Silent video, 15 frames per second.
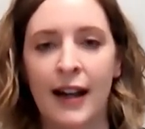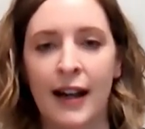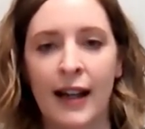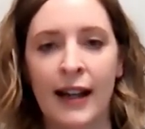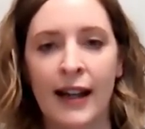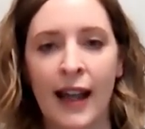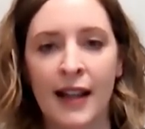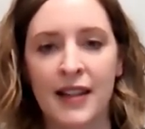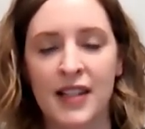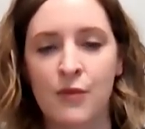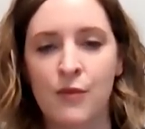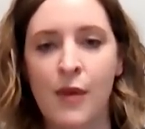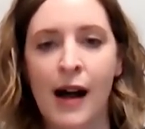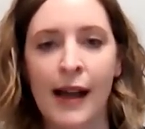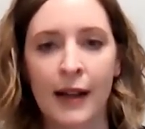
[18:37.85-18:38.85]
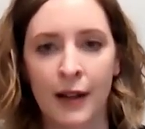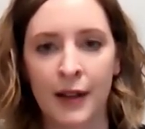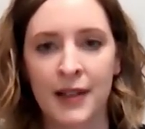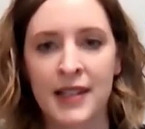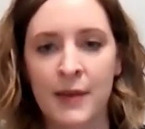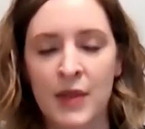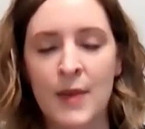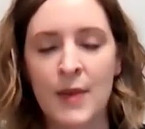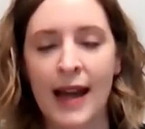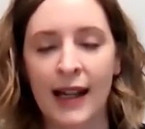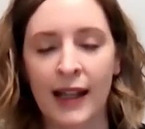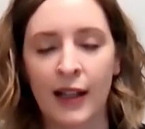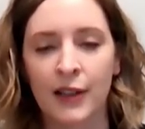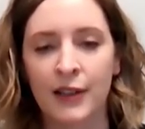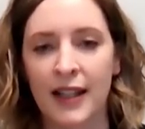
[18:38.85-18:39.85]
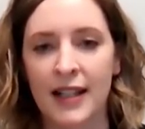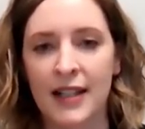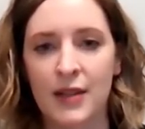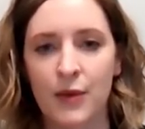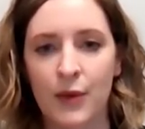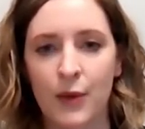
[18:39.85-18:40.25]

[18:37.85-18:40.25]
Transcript: against mild symptomatic illness,